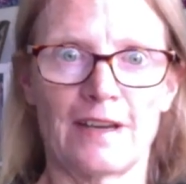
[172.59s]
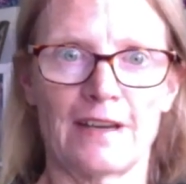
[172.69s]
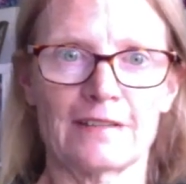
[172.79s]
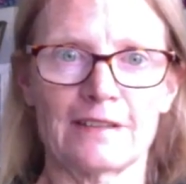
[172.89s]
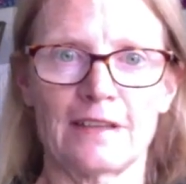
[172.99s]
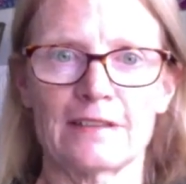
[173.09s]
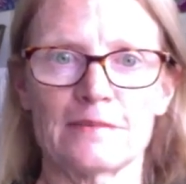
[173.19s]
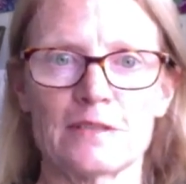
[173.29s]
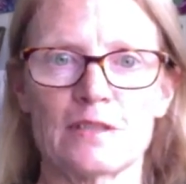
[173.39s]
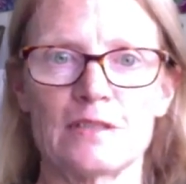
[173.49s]
And I had the
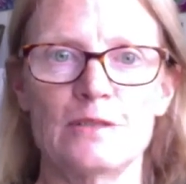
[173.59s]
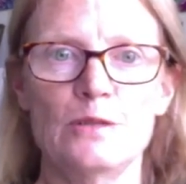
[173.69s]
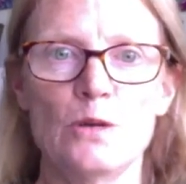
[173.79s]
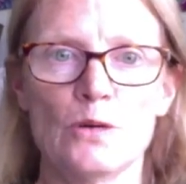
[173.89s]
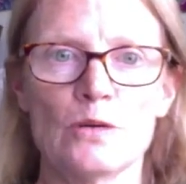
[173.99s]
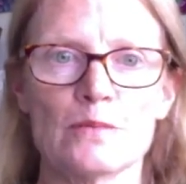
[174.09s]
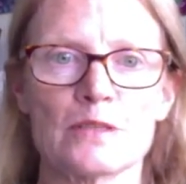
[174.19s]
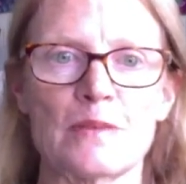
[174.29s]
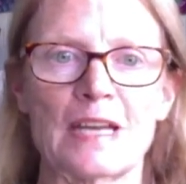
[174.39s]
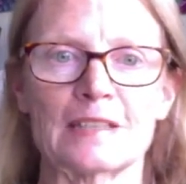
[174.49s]
most
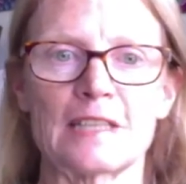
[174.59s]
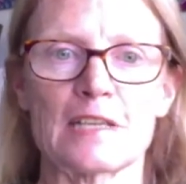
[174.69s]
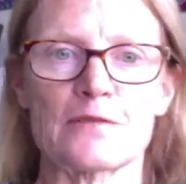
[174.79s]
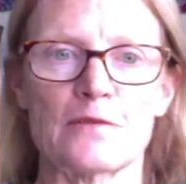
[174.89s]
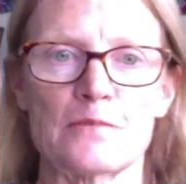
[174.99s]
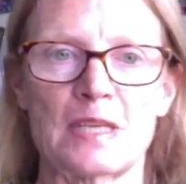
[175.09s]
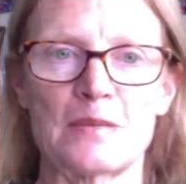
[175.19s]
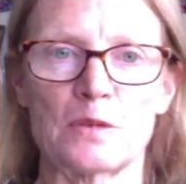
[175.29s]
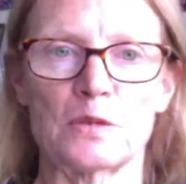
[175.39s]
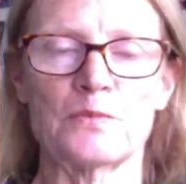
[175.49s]
enormous backlash from
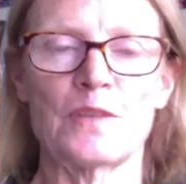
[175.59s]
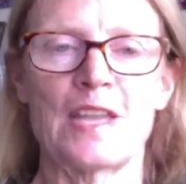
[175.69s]
people.